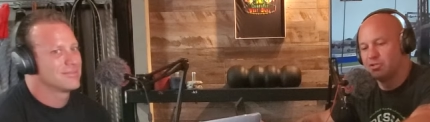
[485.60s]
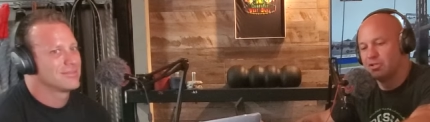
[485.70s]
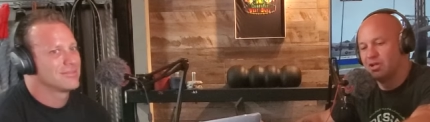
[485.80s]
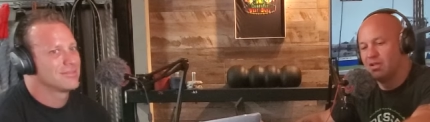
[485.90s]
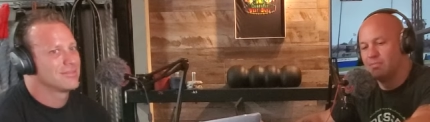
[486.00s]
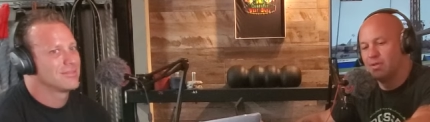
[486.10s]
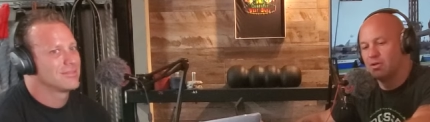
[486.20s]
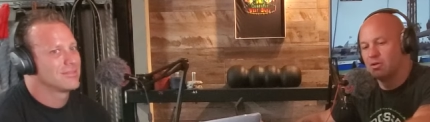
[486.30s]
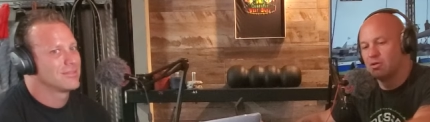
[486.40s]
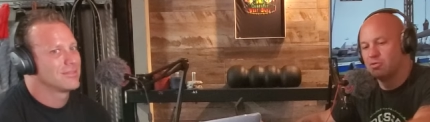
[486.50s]
Speaker 1: she got
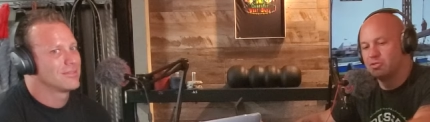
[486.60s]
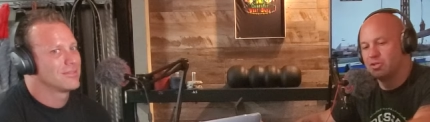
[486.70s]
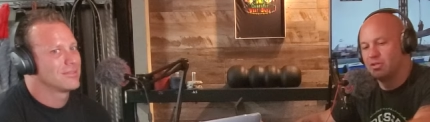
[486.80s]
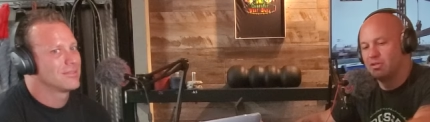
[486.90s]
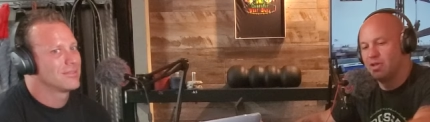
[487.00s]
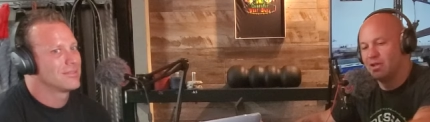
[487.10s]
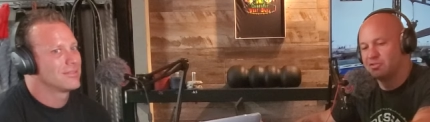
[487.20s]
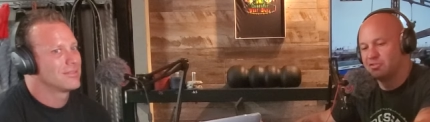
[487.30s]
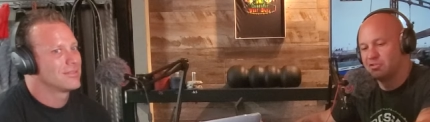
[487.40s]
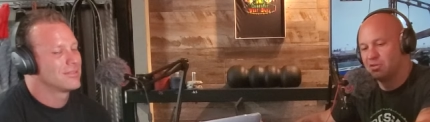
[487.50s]
better coaching and
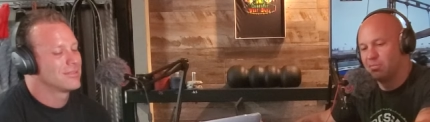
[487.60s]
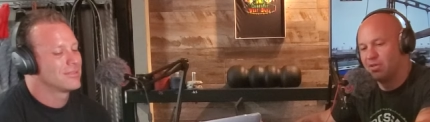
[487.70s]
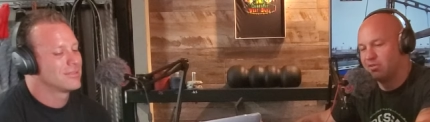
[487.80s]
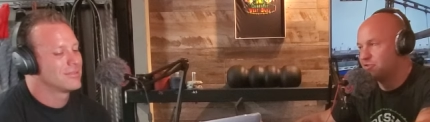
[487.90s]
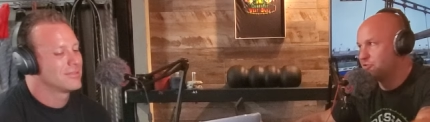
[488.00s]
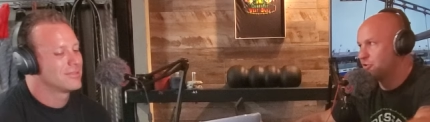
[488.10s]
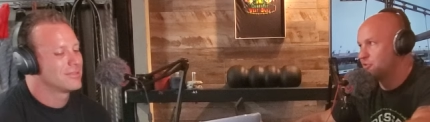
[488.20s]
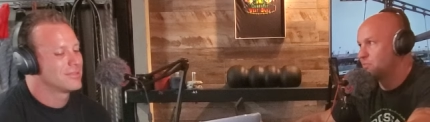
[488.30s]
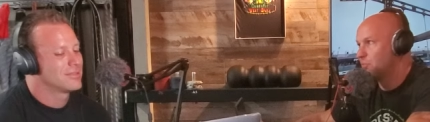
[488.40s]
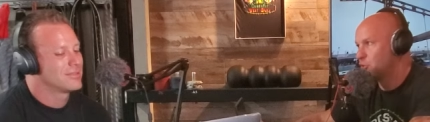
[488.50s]
actually started paying attention to
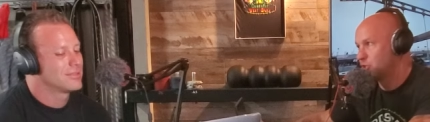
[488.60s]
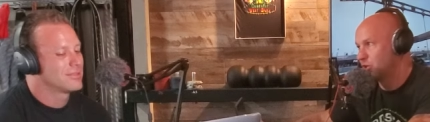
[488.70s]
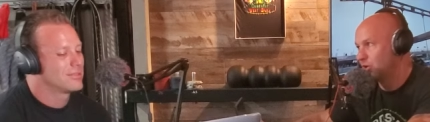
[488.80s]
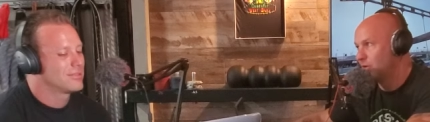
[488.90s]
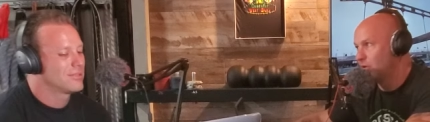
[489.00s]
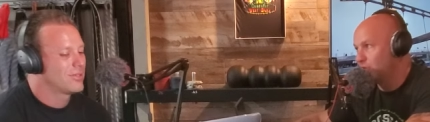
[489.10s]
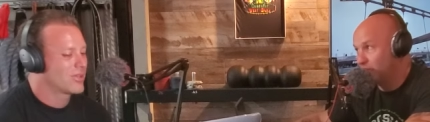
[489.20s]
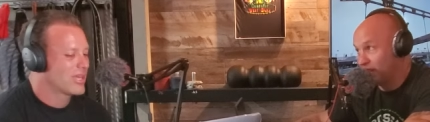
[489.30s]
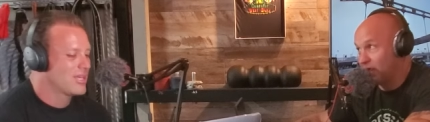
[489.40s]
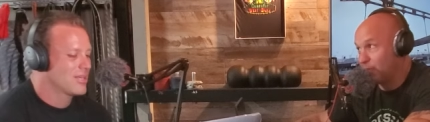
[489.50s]
some more shit
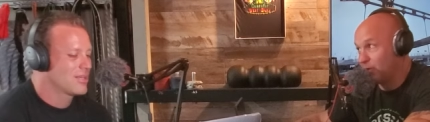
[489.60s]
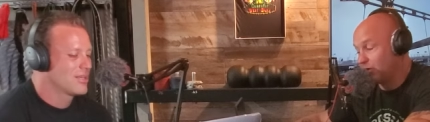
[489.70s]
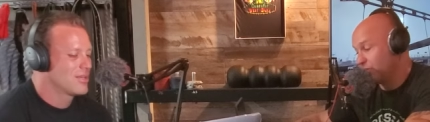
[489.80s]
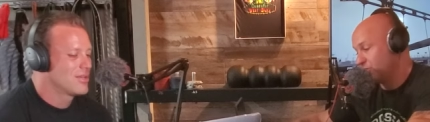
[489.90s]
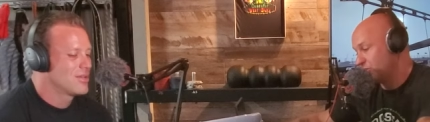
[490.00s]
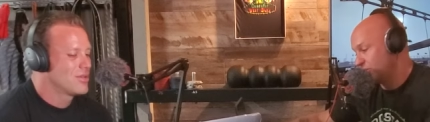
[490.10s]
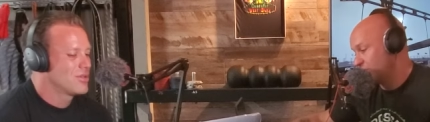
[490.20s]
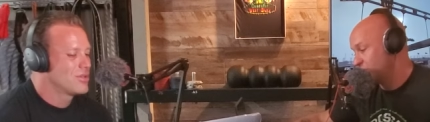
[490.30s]
okay. and got better. If she did,